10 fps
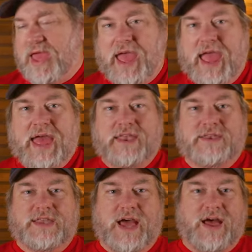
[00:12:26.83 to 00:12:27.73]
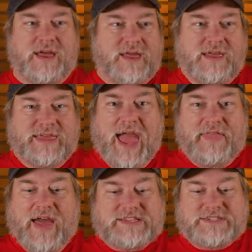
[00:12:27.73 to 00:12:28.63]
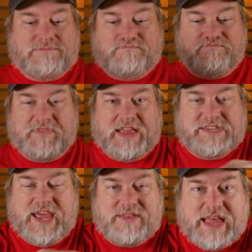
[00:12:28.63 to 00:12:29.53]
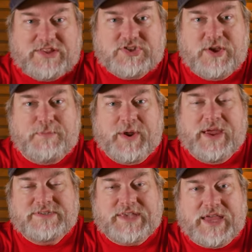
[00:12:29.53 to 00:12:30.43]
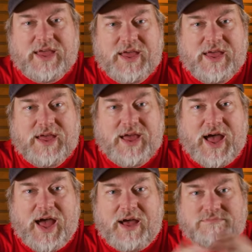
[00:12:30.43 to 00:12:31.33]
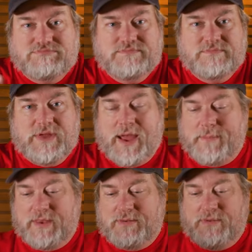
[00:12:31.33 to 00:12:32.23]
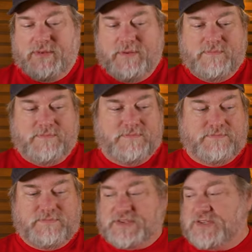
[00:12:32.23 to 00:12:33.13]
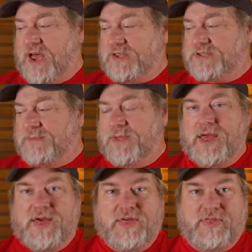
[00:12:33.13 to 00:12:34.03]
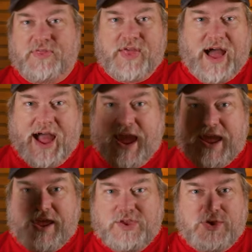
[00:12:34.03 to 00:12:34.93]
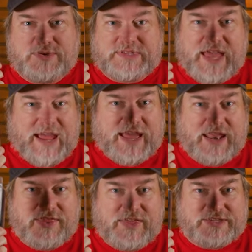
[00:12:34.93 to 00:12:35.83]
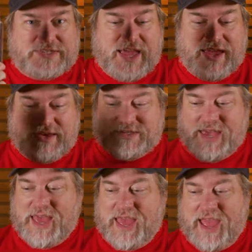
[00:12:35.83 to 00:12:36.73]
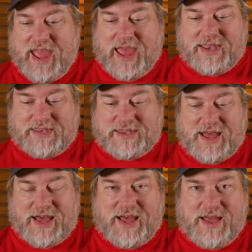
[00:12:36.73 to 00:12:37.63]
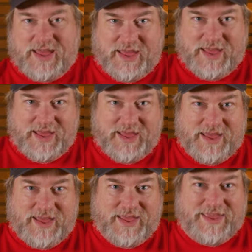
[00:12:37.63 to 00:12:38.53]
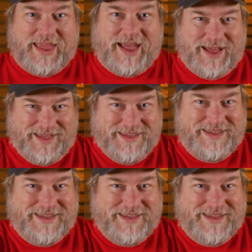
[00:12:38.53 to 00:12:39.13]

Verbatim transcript: And uh, yeah, that's that's it. That's super easy. Um, I mean, this is awesome. I use the heck out of these things, and uh, yeah,